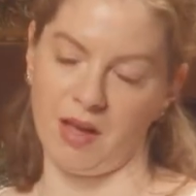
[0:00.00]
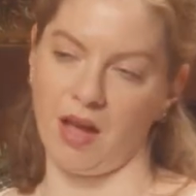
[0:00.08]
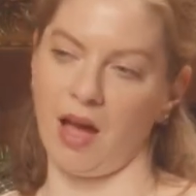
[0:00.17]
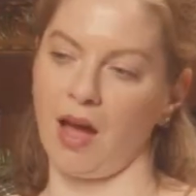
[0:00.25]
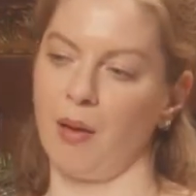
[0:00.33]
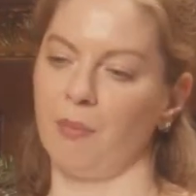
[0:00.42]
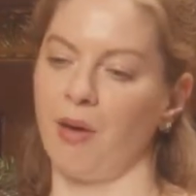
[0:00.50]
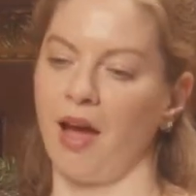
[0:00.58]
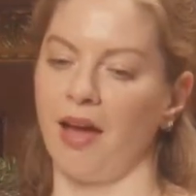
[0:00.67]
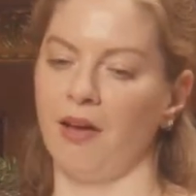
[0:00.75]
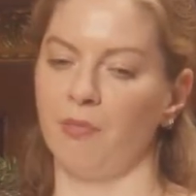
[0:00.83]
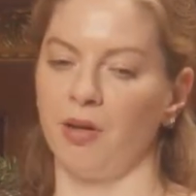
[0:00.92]

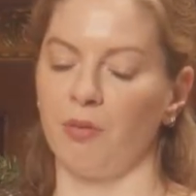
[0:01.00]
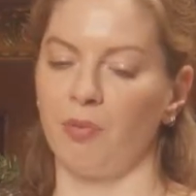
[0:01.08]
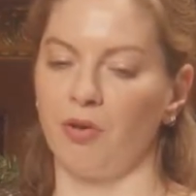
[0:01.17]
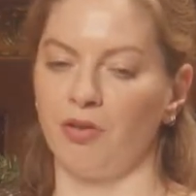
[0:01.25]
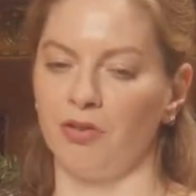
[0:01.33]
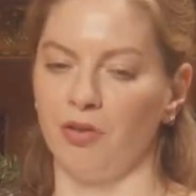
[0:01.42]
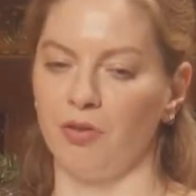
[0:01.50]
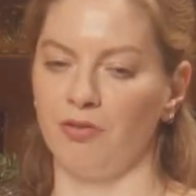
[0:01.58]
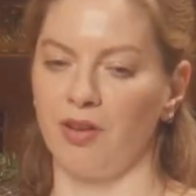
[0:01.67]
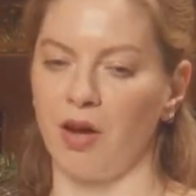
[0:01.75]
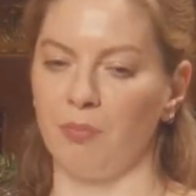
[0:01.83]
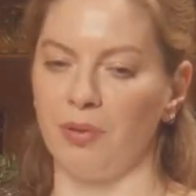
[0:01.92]
I have been a person who
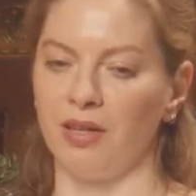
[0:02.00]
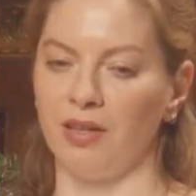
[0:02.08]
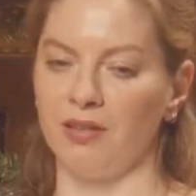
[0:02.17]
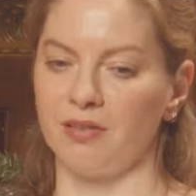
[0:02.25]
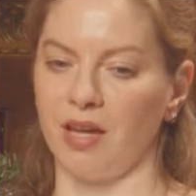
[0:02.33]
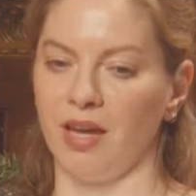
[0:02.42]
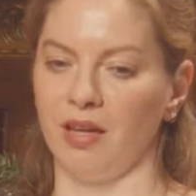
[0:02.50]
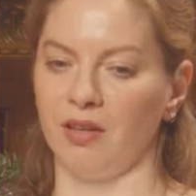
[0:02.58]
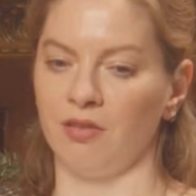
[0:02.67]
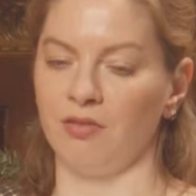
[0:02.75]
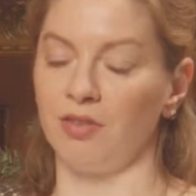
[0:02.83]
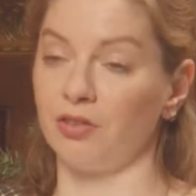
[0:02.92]
found peace
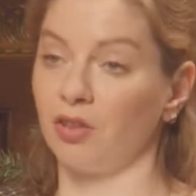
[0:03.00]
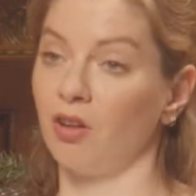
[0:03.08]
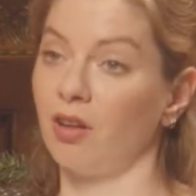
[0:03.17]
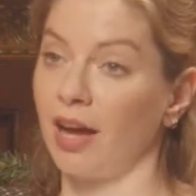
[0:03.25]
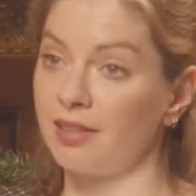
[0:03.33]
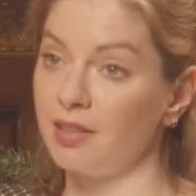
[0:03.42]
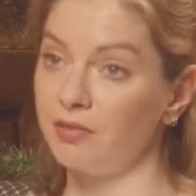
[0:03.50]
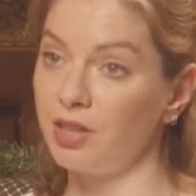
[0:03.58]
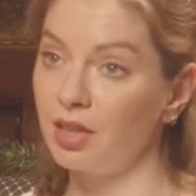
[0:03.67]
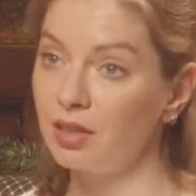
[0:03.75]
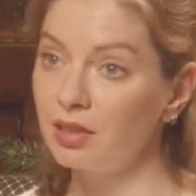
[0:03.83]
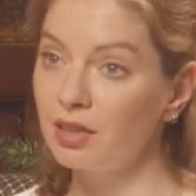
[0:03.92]
in physical activity.